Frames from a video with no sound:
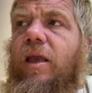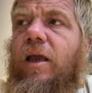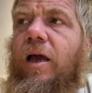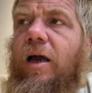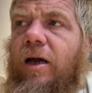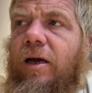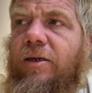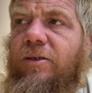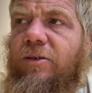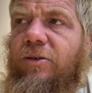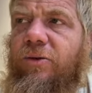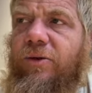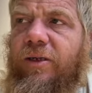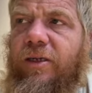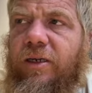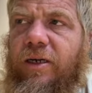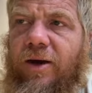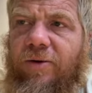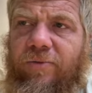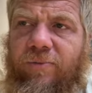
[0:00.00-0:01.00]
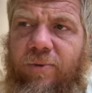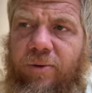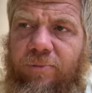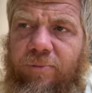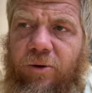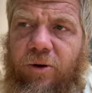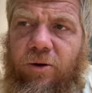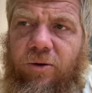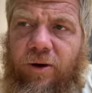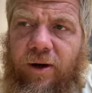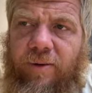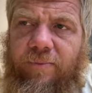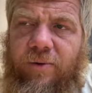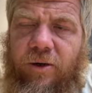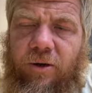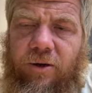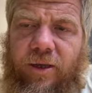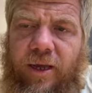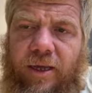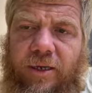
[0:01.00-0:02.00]
Uh, doing a government program.
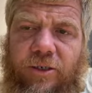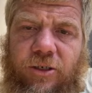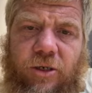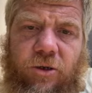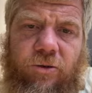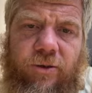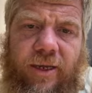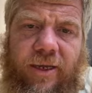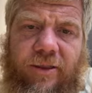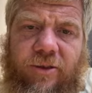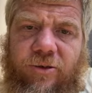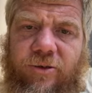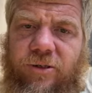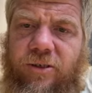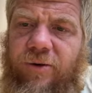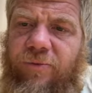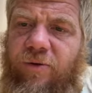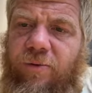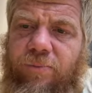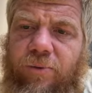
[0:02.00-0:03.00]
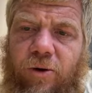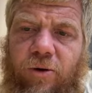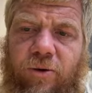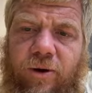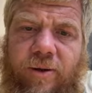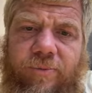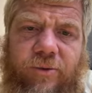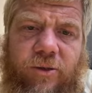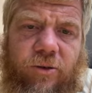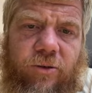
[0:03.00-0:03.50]
Okay, so like there's different programs.